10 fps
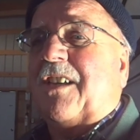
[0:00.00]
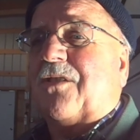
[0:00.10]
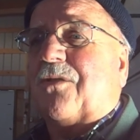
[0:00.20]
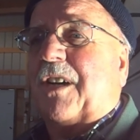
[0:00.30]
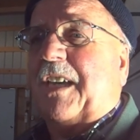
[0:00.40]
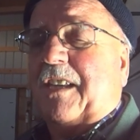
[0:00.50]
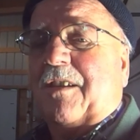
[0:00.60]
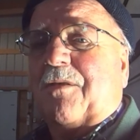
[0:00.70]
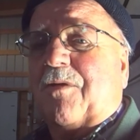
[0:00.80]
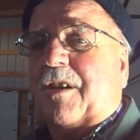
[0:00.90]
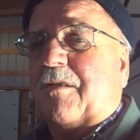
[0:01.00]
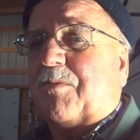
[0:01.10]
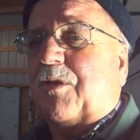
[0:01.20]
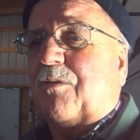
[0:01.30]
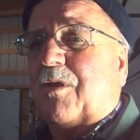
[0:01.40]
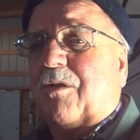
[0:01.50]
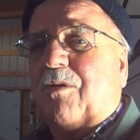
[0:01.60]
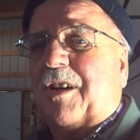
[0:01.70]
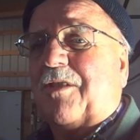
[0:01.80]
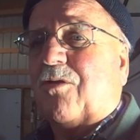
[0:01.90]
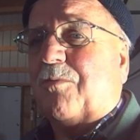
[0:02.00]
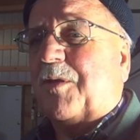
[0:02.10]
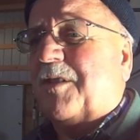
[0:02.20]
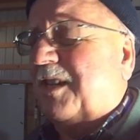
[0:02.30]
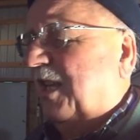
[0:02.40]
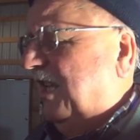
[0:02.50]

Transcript: so I had the throttle pretty well wide open,